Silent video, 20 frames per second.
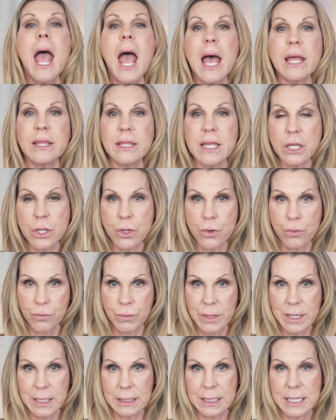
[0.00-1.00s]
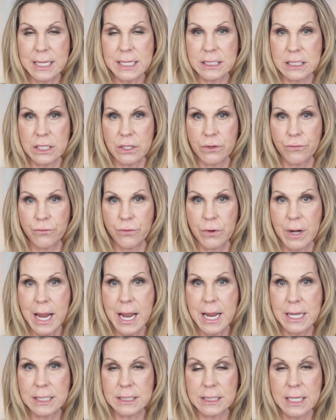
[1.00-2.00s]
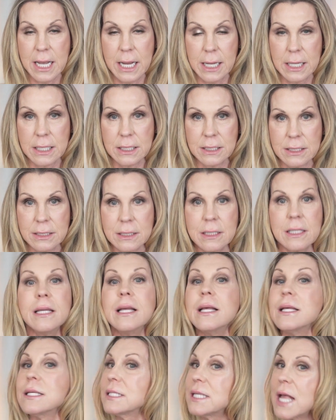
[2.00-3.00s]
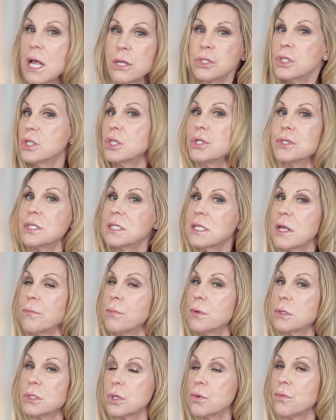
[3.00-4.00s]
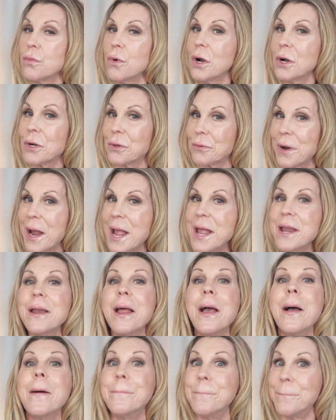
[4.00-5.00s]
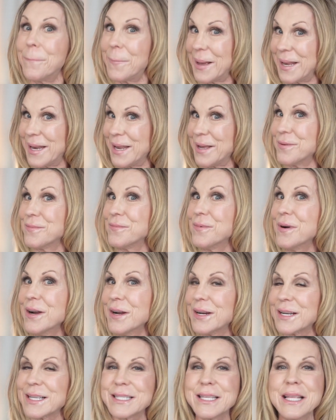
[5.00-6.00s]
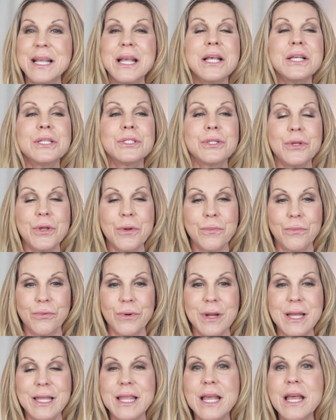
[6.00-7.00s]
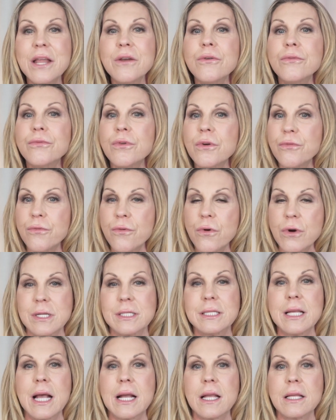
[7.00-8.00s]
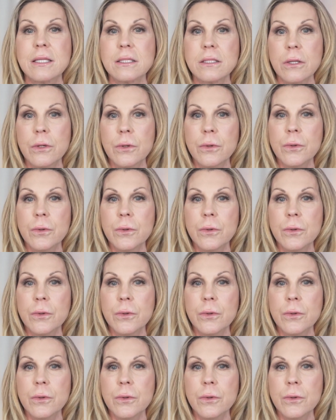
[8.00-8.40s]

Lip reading: and then you release it for 8 seconds. Sounds too simple to work, right? But it works. So you breathe in for 4 seconds.